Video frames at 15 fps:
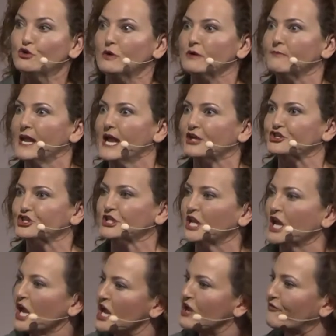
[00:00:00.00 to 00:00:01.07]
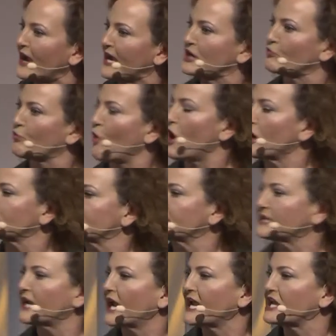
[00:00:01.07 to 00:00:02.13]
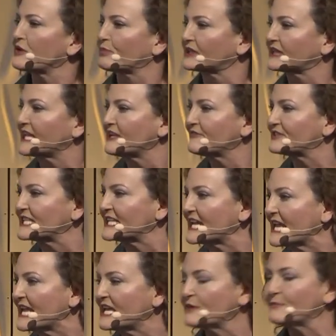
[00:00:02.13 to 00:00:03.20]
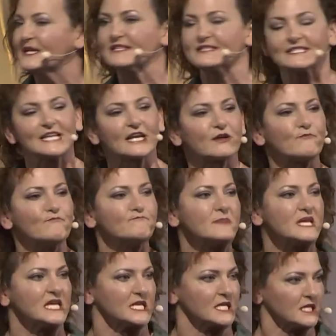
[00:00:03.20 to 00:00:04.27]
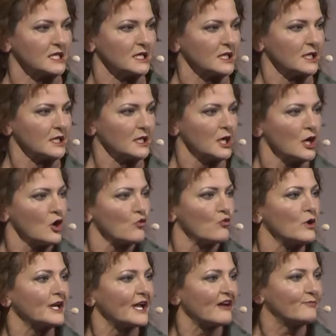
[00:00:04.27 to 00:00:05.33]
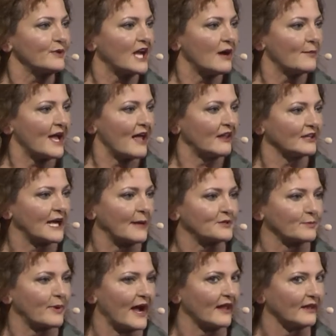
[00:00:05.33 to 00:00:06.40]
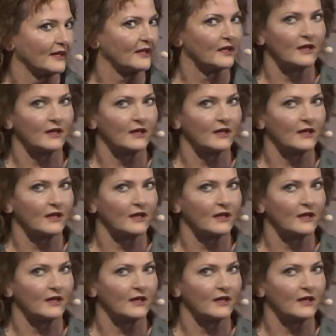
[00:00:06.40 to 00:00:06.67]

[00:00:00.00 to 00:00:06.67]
imagine if I had walked in and I had believed in him instead of me? Would I become a helicopter pilot?